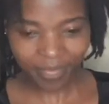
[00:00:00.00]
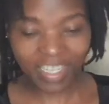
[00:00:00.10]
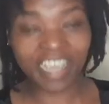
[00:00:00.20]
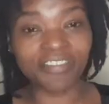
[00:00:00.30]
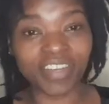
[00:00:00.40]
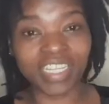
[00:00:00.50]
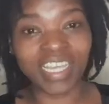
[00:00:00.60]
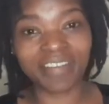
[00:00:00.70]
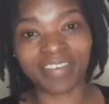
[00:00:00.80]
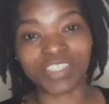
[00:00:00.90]

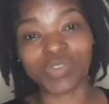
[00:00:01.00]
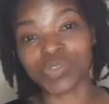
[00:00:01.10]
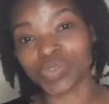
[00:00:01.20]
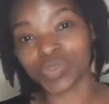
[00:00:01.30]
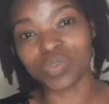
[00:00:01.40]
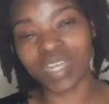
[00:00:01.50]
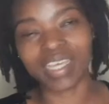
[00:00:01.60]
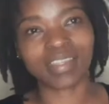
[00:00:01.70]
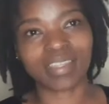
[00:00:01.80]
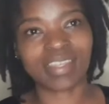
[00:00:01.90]
to do,
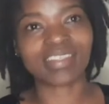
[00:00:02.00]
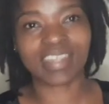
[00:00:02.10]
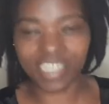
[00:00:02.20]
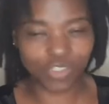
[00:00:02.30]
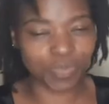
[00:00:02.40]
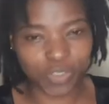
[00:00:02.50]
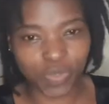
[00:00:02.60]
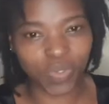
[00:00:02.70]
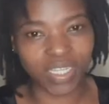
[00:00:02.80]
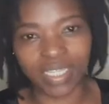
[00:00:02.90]
like the things that I should be
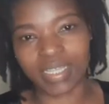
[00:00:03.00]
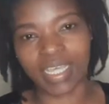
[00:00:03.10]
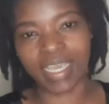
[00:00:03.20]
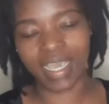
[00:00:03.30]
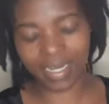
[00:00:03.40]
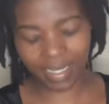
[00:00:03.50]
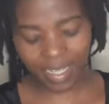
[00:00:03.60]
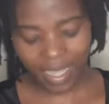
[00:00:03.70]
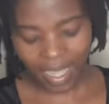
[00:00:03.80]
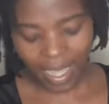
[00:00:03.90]
doing in a day, and
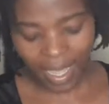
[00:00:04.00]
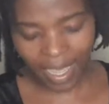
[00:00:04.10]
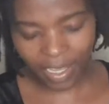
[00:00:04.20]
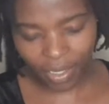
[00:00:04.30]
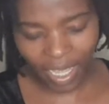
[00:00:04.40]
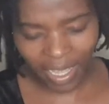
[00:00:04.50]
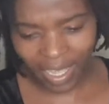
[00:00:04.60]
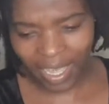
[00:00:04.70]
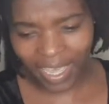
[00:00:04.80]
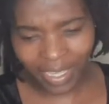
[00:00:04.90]

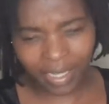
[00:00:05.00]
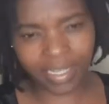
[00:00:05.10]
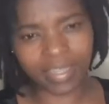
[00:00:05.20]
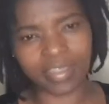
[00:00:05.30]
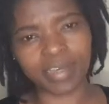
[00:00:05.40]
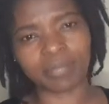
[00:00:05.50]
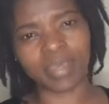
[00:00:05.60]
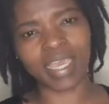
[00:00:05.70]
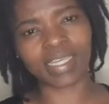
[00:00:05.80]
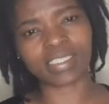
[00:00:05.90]
I read them
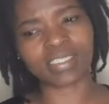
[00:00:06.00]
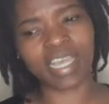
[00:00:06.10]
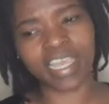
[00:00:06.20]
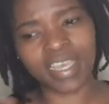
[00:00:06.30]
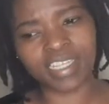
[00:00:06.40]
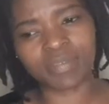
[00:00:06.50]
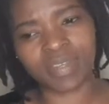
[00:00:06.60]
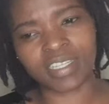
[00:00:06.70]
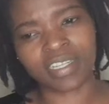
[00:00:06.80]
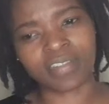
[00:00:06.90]
and I ask
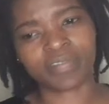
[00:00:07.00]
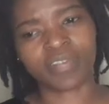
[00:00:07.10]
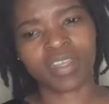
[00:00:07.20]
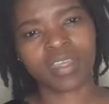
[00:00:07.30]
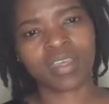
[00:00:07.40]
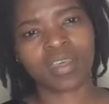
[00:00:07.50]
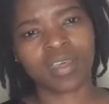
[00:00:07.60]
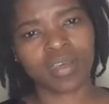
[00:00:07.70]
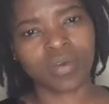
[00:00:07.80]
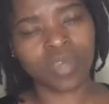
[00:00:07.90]
myself,
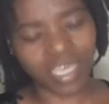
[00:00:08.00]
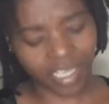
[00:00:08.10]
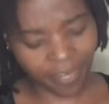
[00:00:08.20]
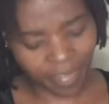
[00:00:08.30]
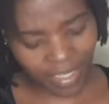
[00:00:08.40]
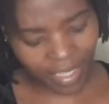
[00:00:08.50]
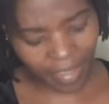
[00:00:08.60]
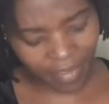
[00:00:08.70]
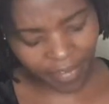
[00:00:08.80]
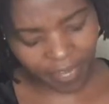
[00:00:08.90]
okay,
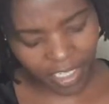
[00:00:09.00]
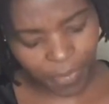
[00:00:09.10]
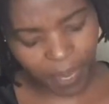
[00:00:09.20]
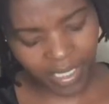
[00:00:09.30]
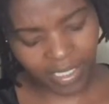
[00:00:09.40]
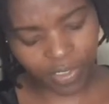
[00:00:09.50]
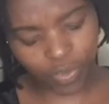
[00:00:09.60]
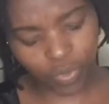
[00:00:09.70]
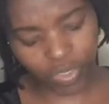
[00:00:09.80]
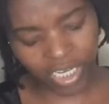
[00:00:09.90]
if this person
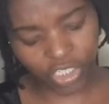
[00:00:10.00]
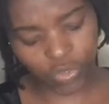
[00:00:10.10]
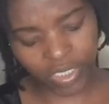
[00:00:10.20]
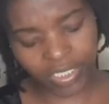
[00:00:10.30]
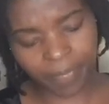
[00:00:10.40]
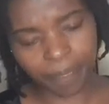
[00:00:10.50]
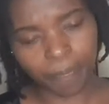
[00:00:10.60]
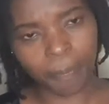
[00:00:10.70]
could actually